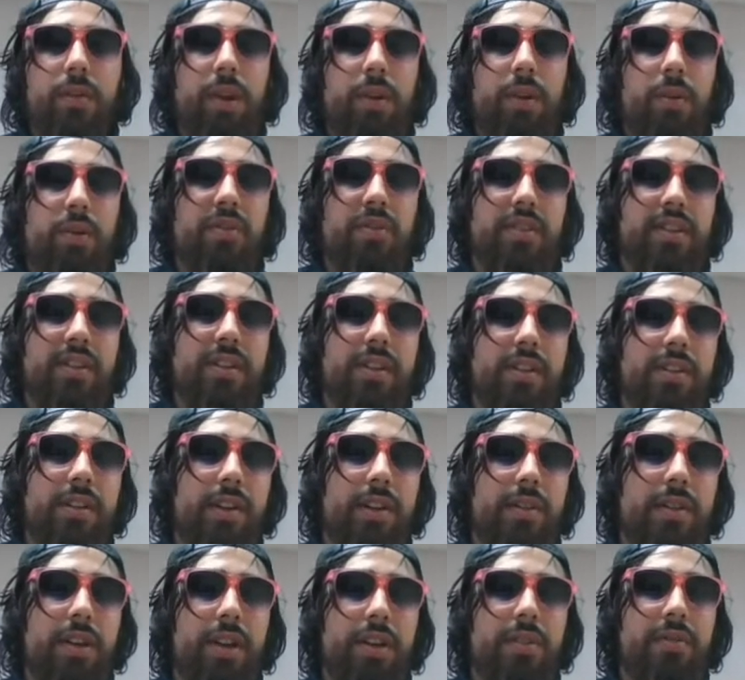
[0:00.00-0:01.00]
I want to read this. I
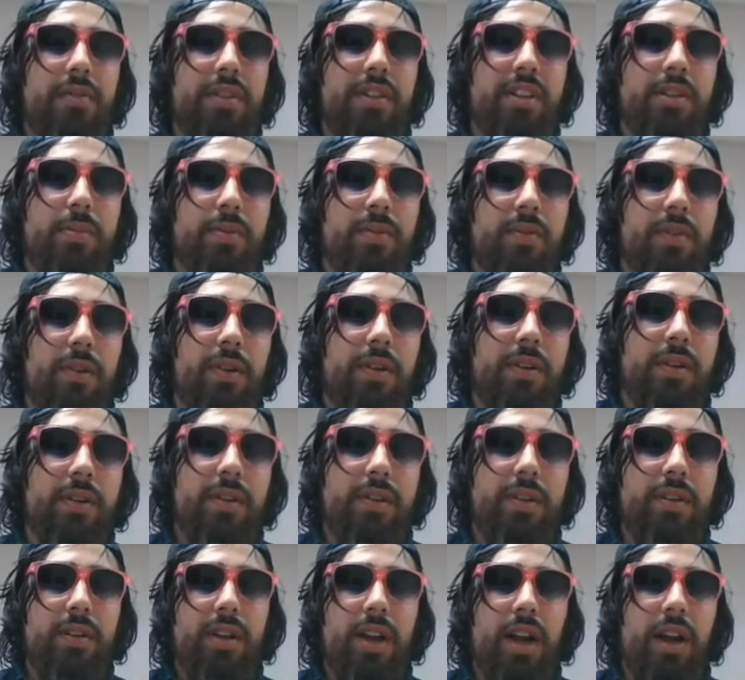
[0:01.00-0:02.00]
didn't read this before.
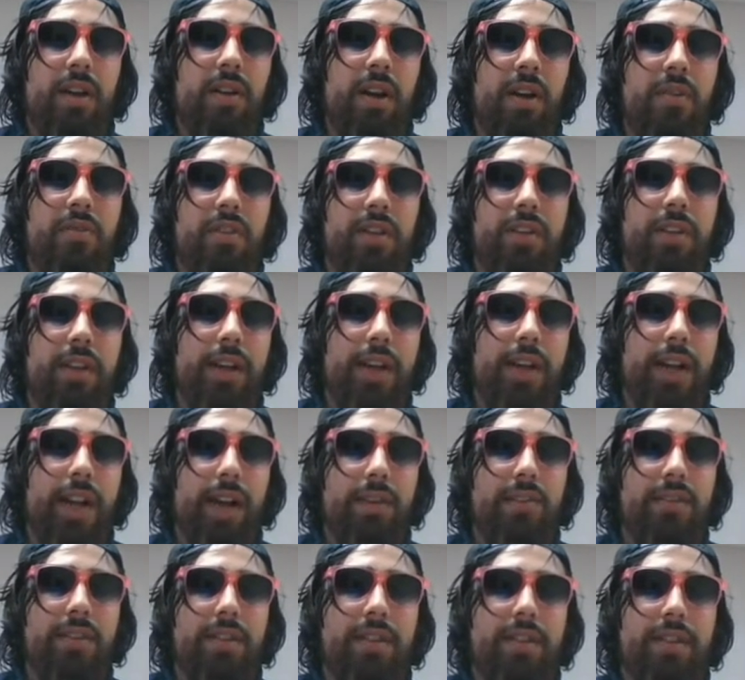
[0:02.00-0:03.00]
I've read like
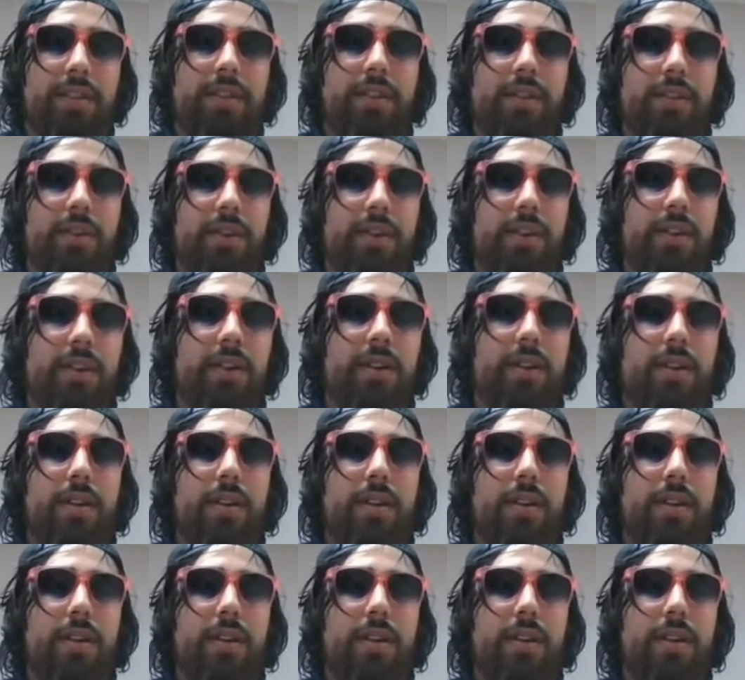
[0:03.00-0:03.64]
half of this so far.